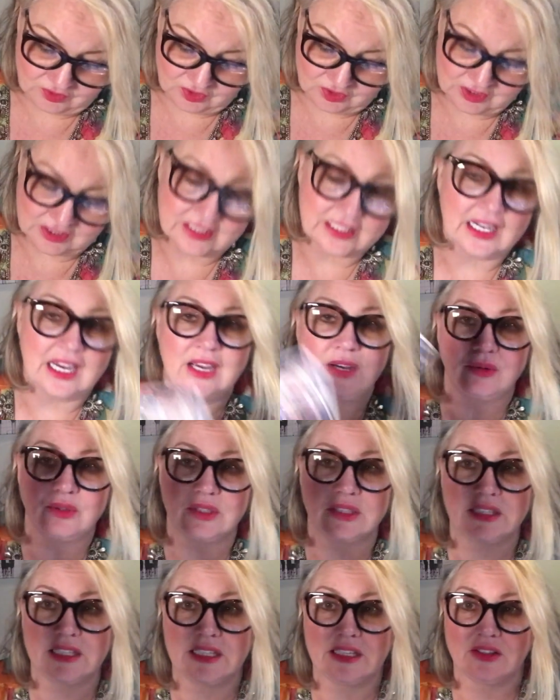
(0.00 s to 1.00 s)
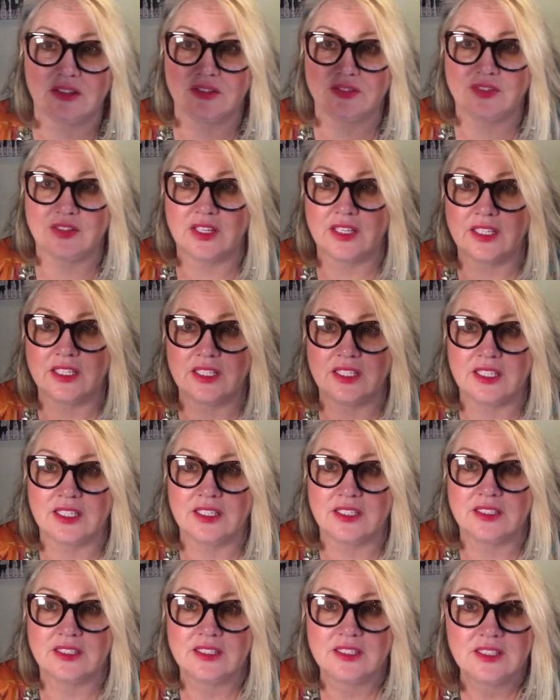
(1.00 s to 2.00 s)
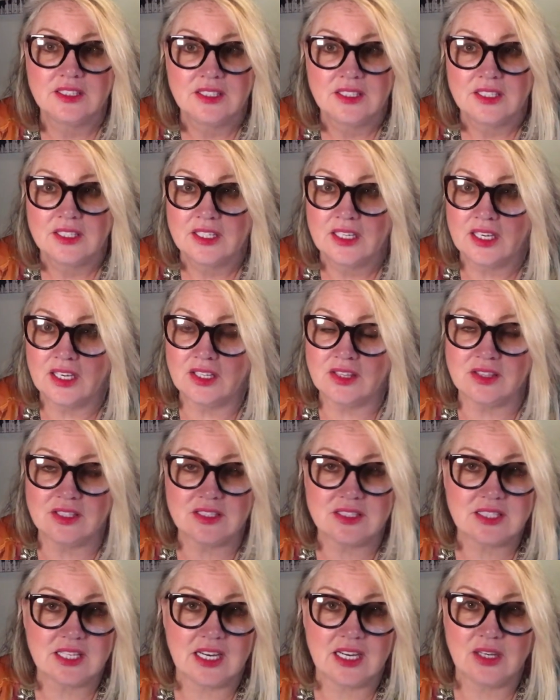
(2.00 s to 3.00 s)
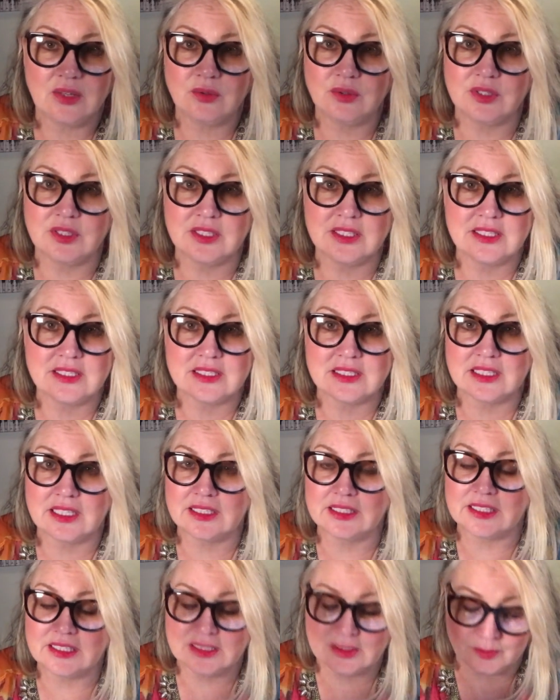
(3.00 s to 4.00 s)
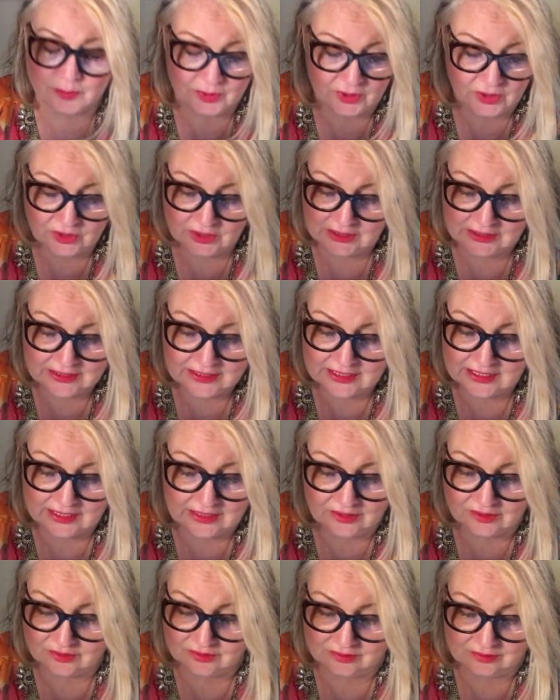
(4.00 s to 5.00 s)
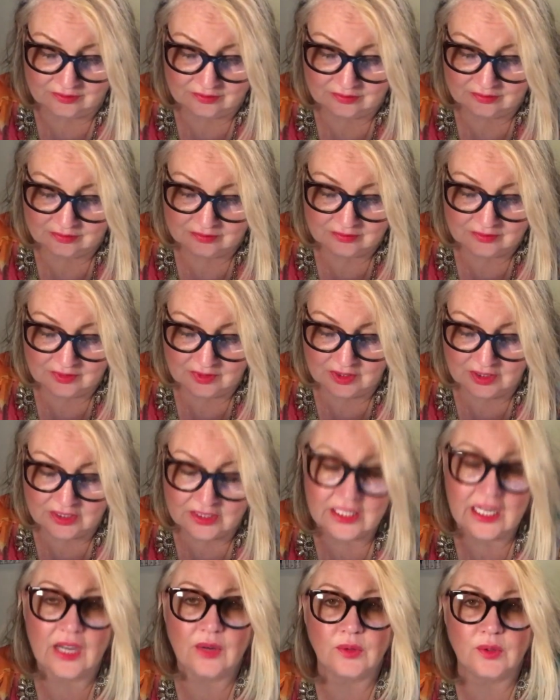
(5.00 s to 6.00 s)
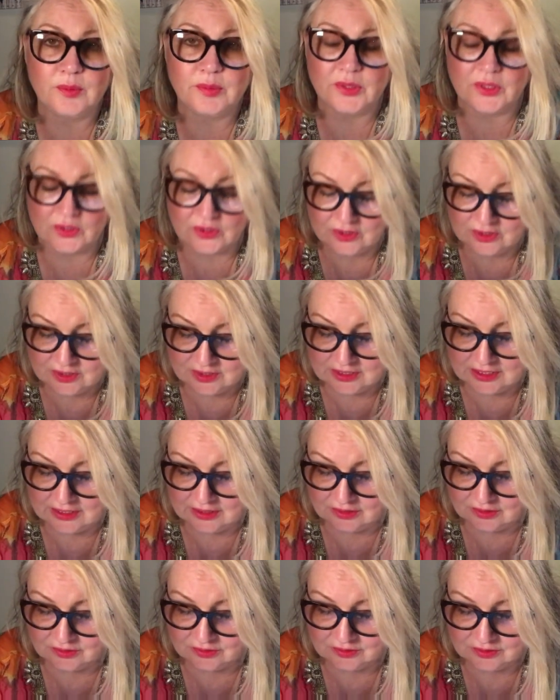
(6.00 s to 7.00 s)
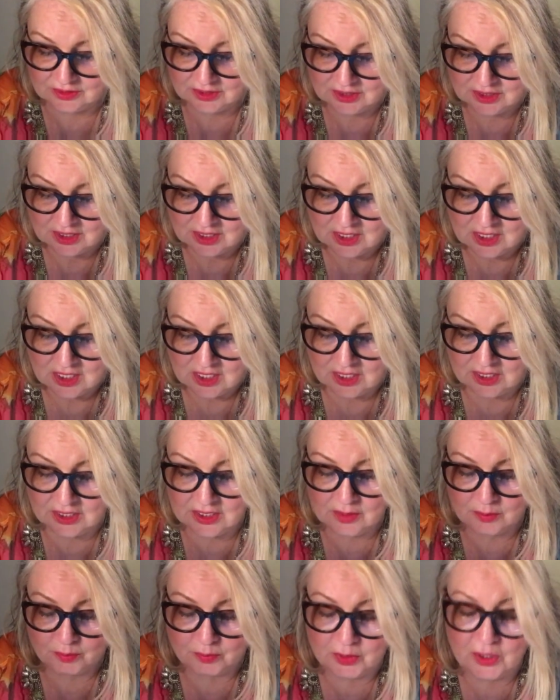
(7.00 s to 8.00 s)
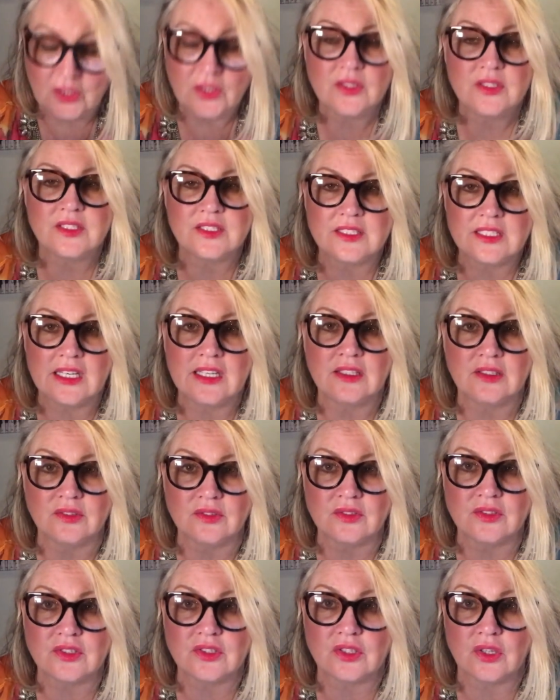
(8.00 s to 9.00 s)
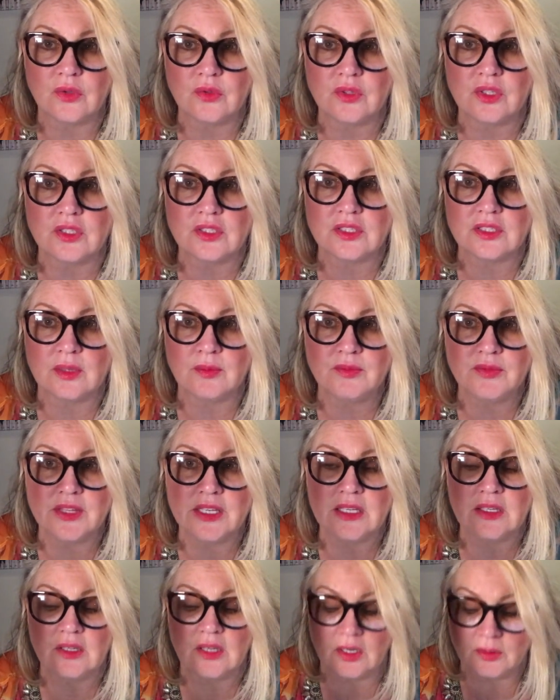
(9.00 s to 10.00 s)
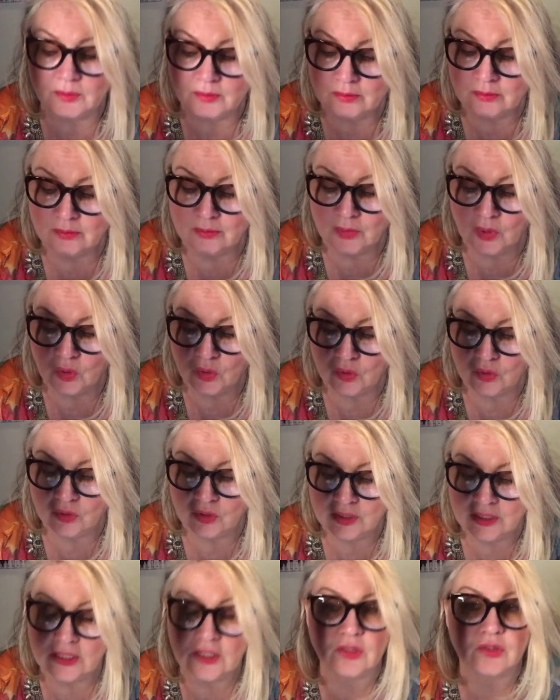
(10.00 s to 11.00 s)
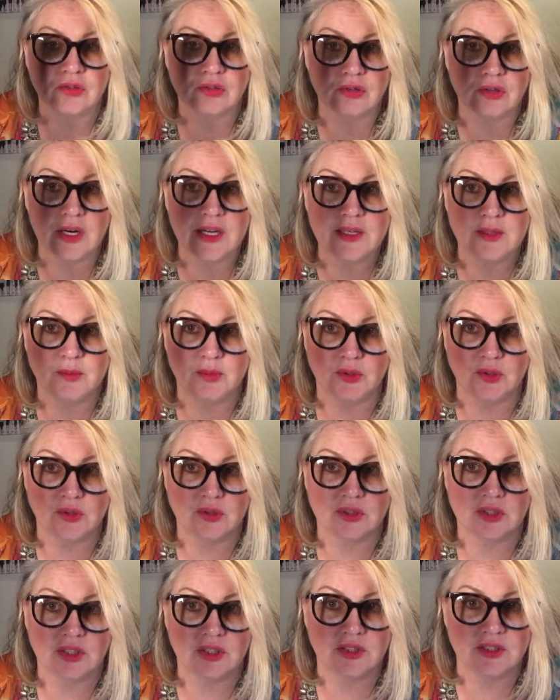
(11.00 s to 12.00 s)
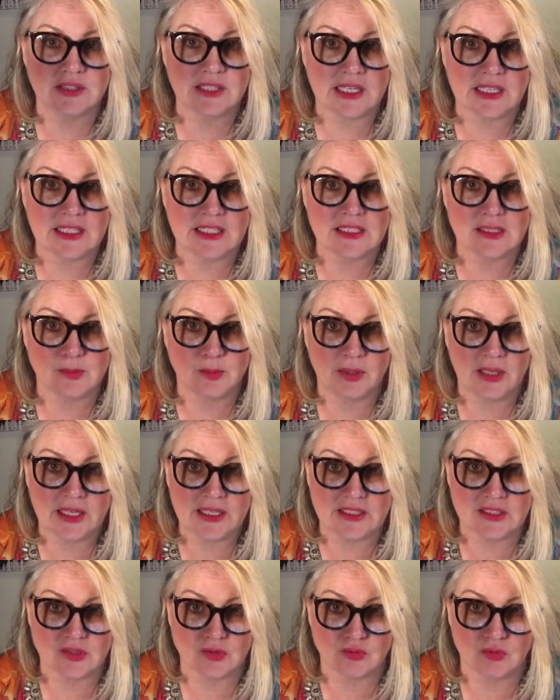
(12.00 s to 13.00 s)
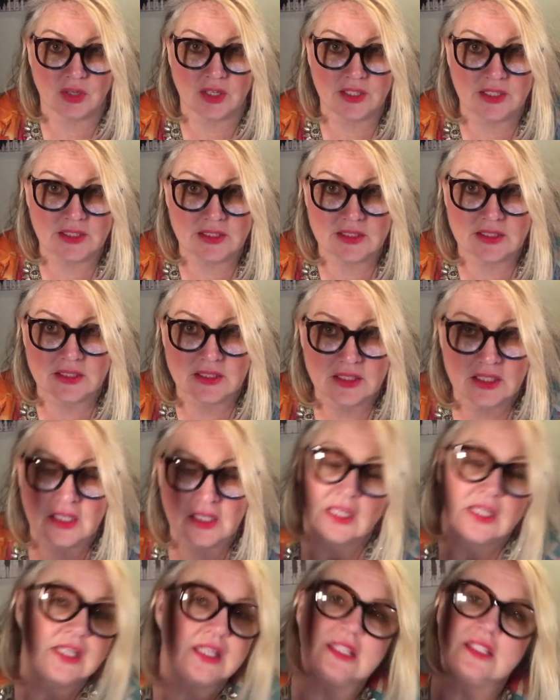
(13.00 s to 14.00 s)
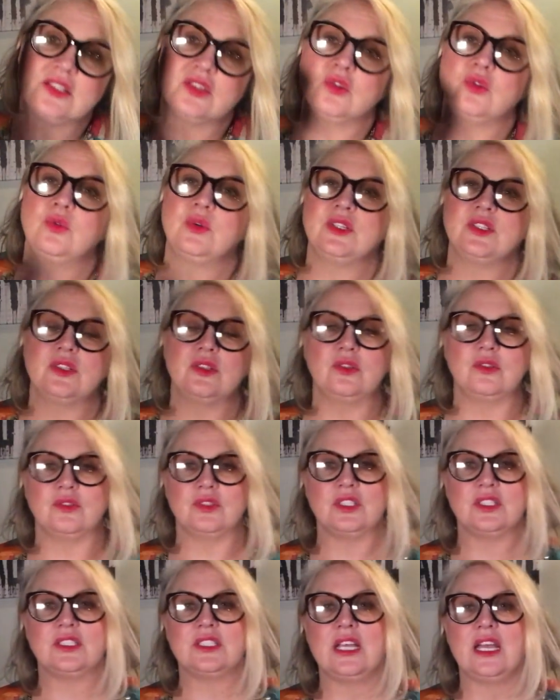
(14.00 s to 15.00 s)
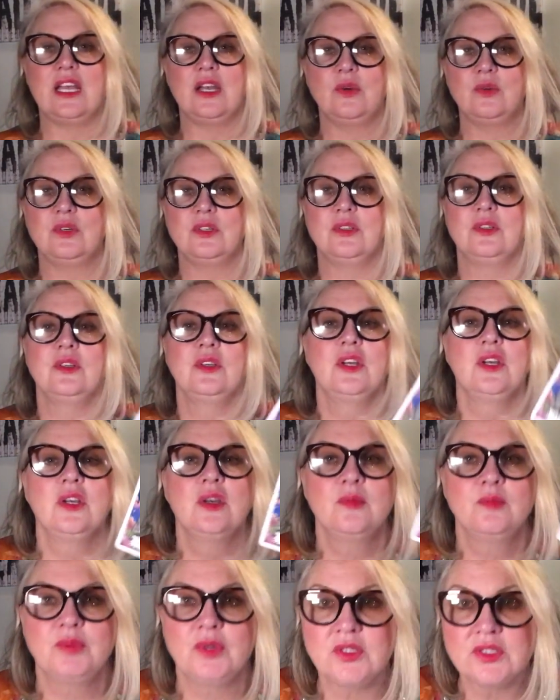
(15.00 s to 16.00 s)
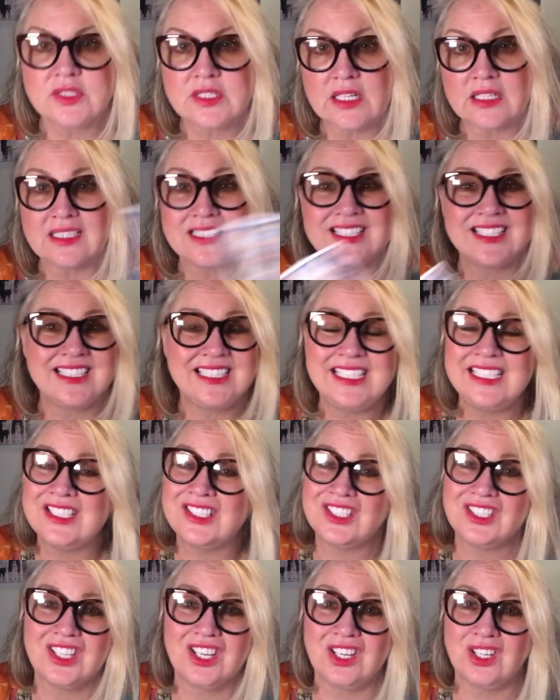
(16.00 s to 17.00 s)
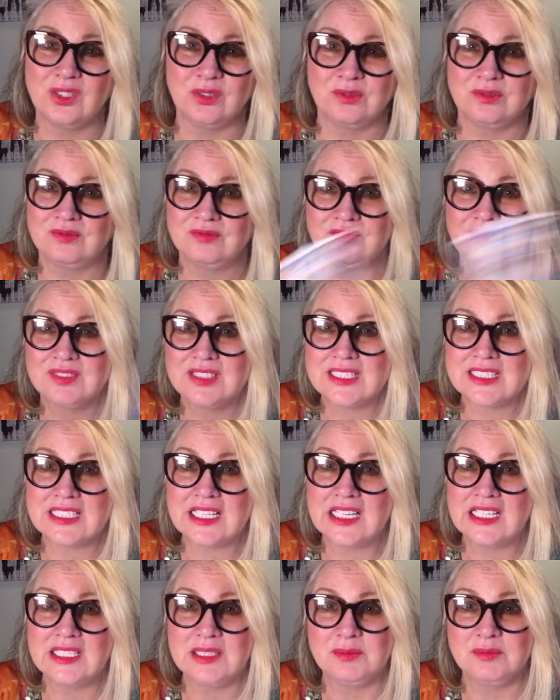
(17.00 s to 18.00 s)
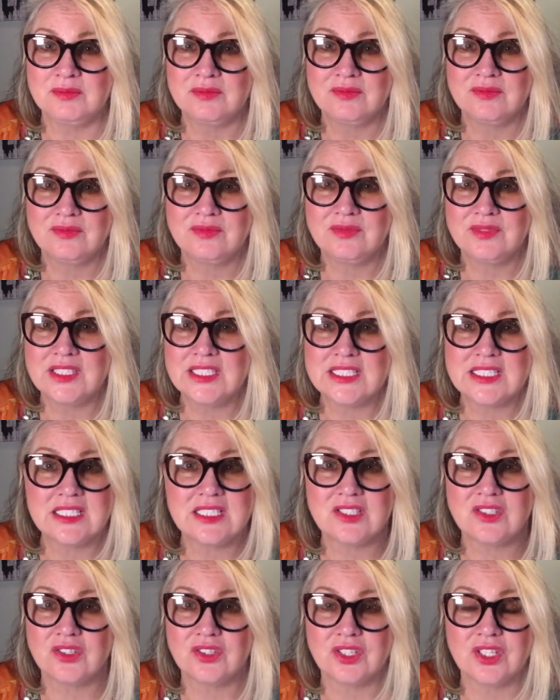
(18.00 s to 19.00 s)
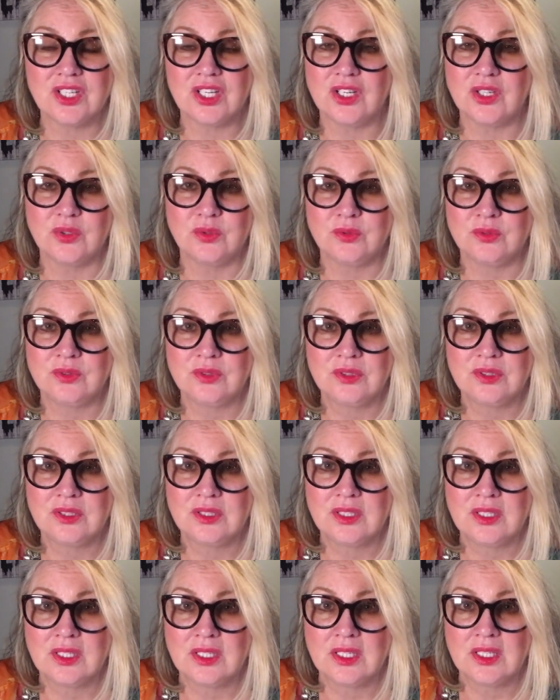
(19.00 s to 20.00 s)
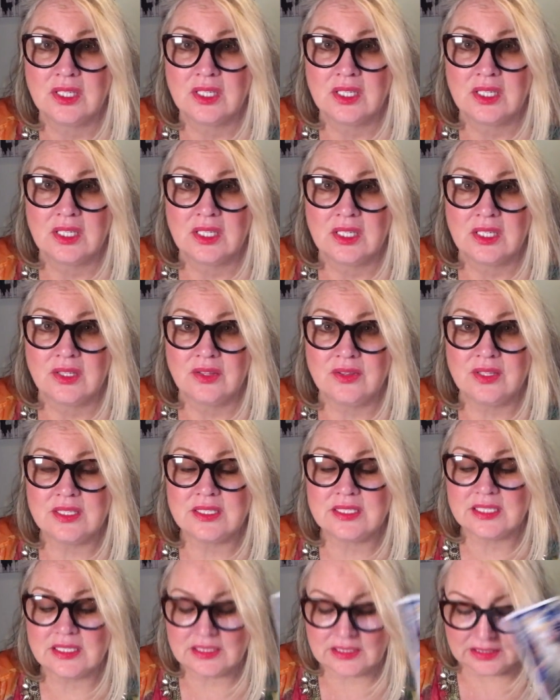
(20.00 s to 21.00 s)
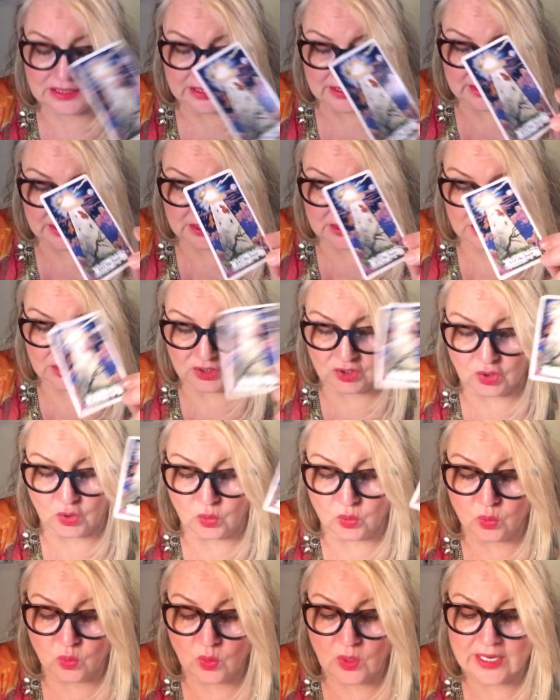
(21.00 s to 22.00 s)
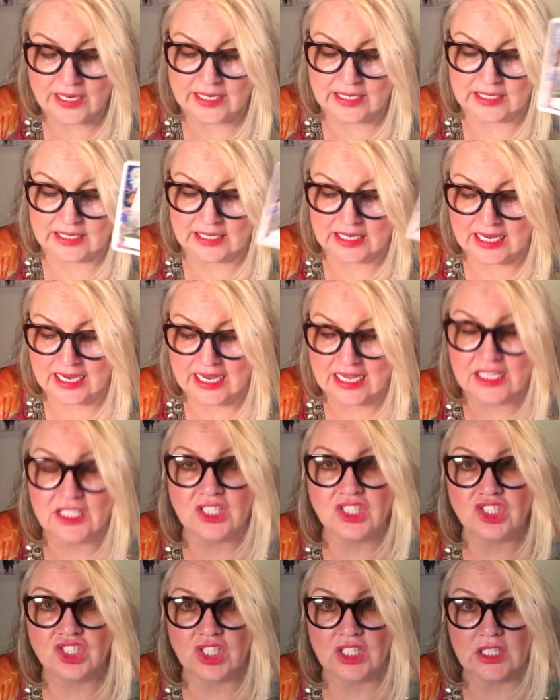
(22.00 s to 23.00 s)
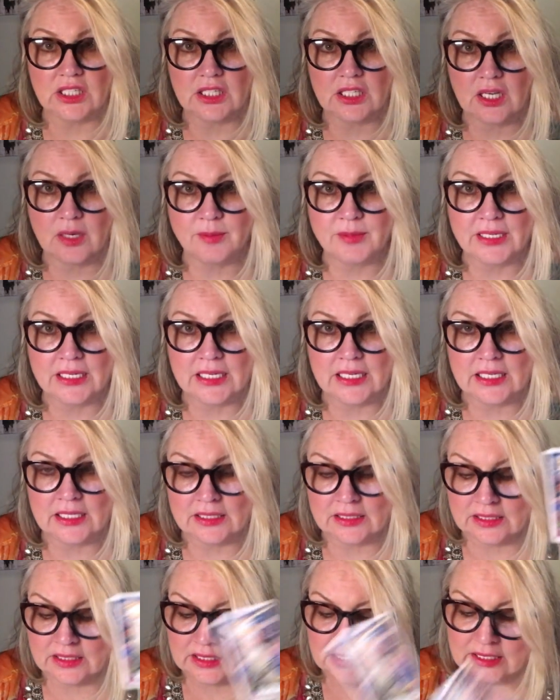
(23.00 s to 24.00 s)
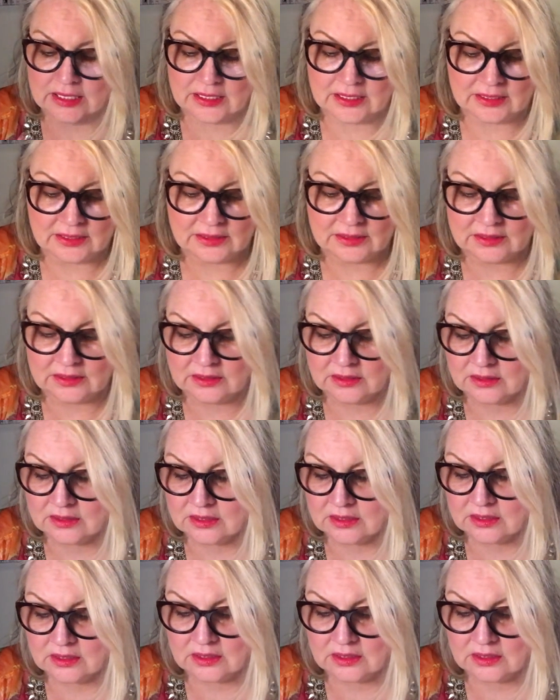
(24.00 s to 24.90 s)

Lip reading: got the Tower clarifying it. And the Tower is like, it's burning down. The Tower burns down. And it burns down so that something more incredible can take its place, right? It's always, look, the Tower burns down because it needs to go. It's time. This has got to go. This is like quick energy coming in. And